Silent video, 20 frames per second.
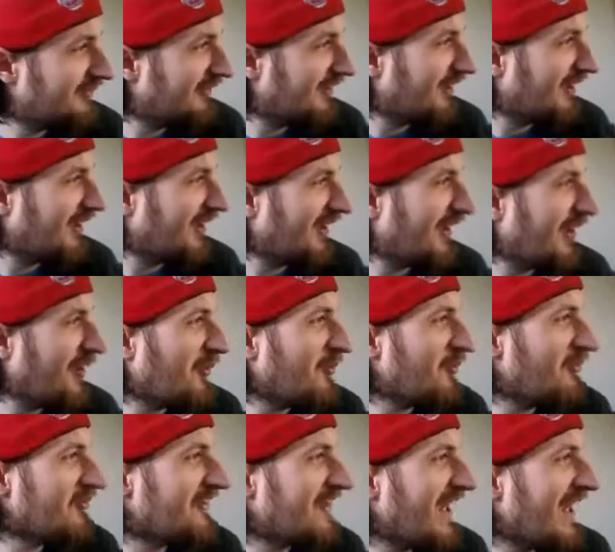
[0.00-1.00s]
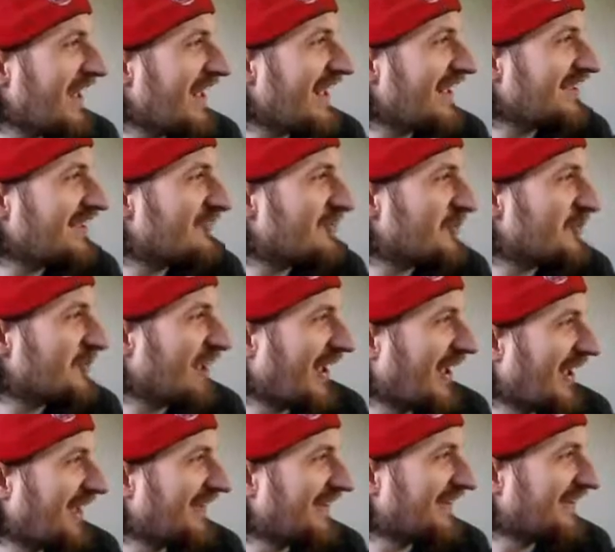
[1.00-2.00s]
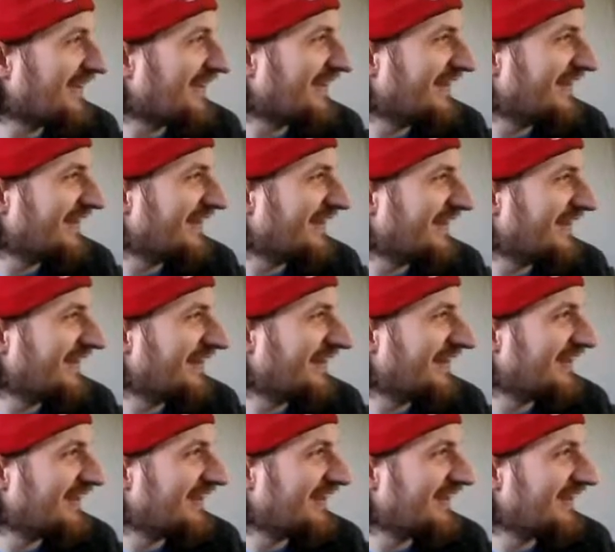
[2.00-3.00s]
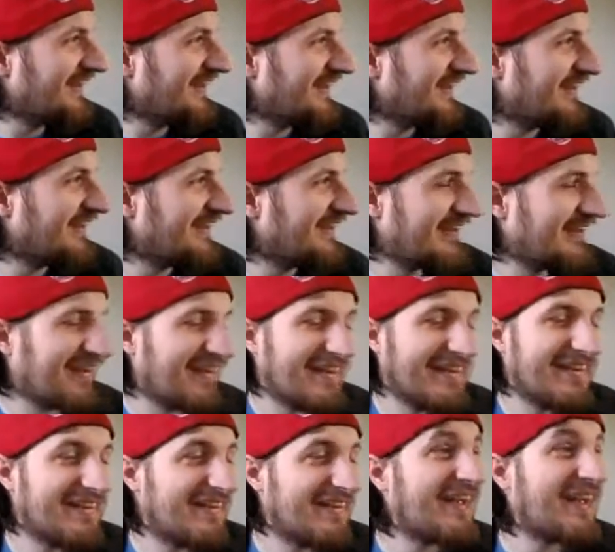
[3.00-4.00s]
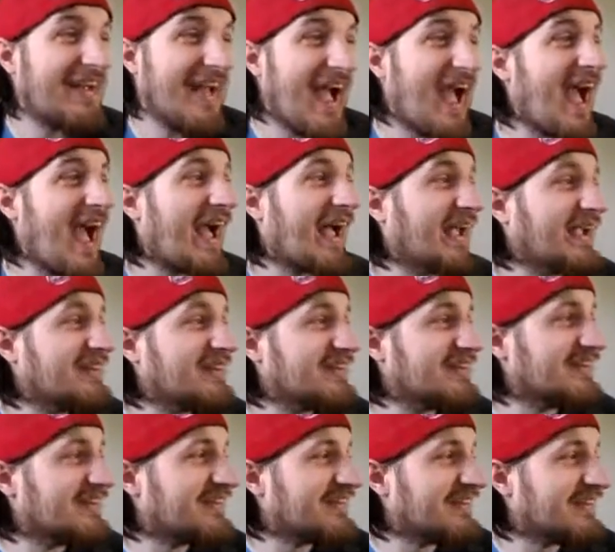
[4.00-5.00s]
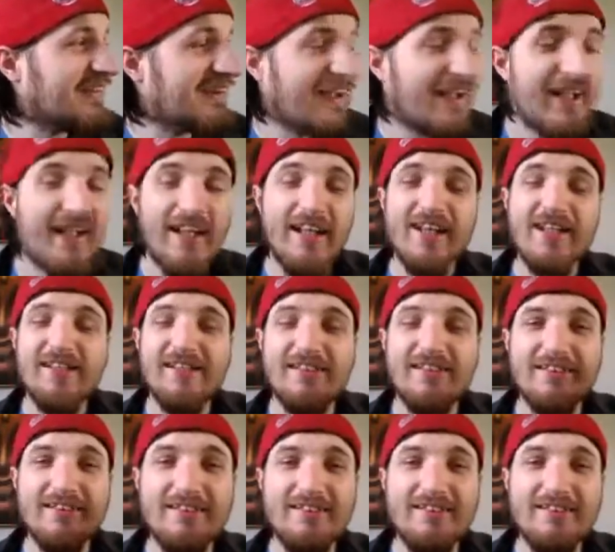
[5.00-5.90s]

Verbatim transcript: I was getting to that. Nobody can hear me. They can. I whispered.